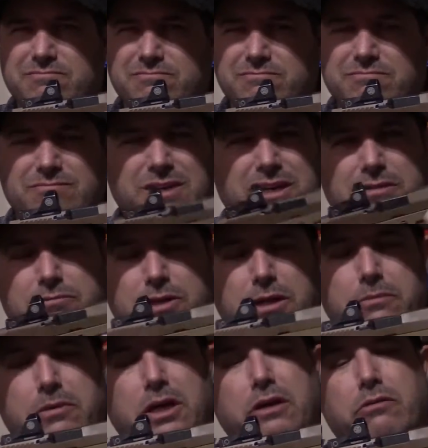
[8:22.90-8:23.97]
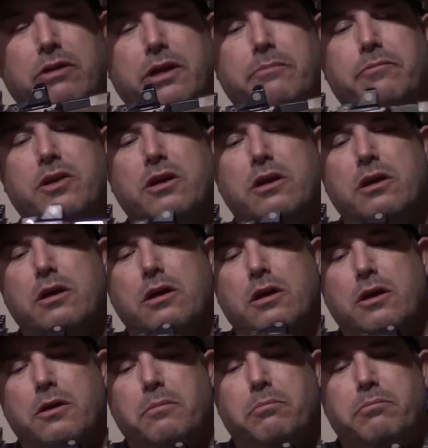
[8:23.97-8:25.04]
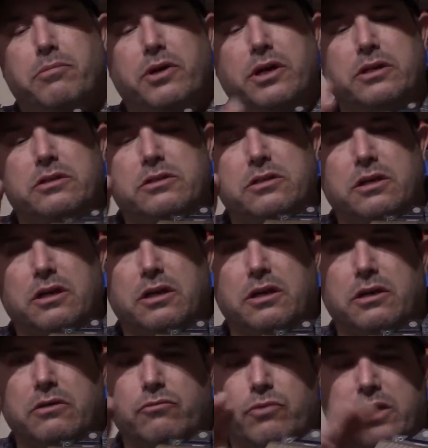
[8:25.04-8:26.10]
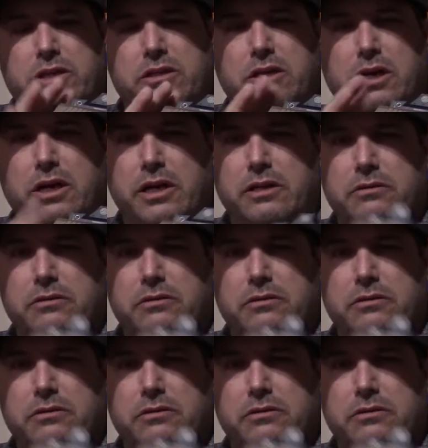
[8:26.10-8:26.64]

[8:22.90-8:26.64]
not great. But red dot,